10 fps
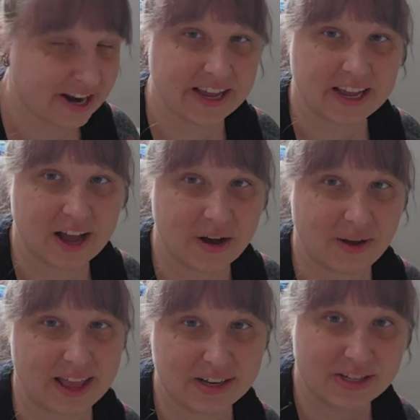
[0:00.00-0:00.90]
it can go
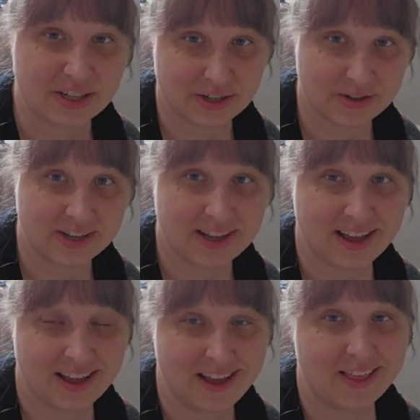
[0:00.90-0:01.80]
into
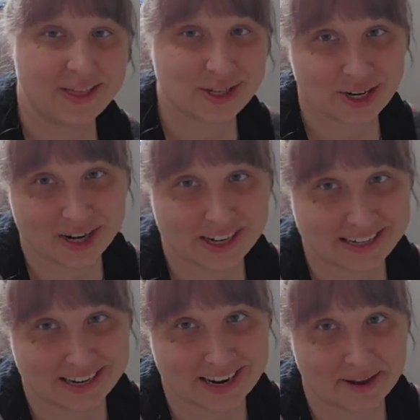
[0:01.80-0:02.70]
the charity
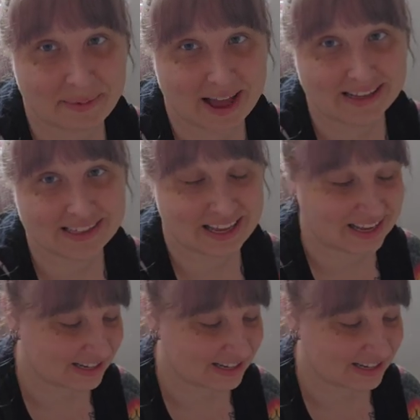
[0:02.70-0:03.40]
knitting basket.